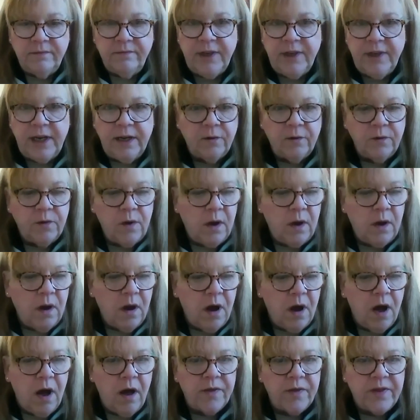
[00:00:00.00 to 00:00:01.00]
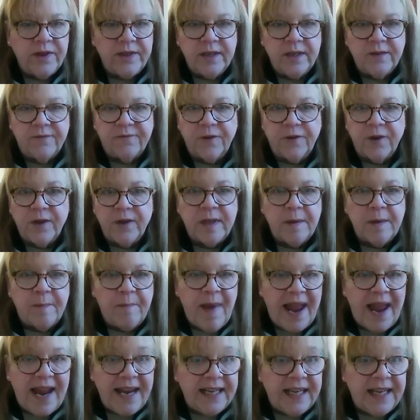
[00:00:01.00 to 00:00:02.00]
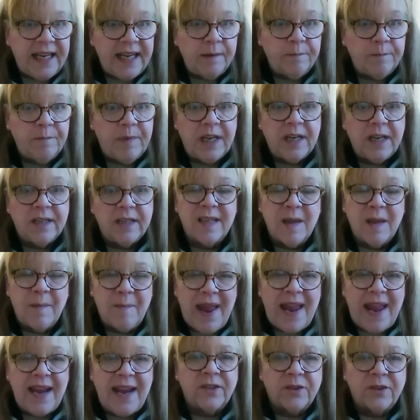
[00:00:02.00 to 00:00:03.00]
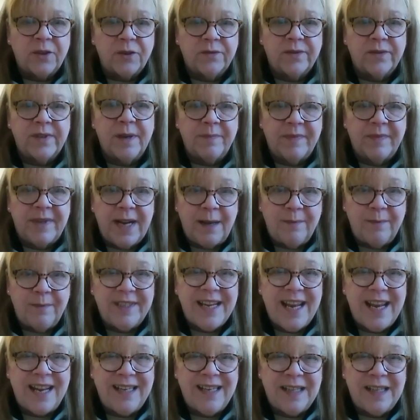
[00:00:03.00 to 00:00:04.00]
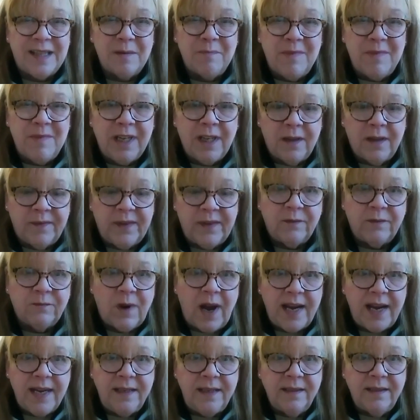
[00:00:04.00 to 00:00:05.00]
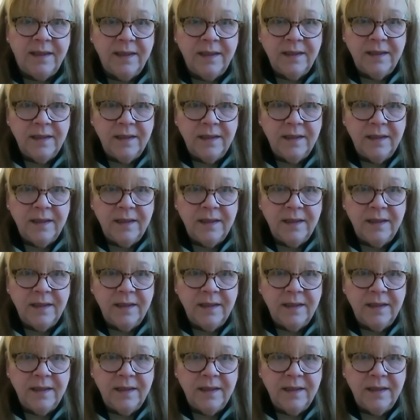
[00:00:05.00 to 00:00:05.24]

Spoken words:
you know, all the different, the banking, because the banks are sometimes getting in the middle of it, right?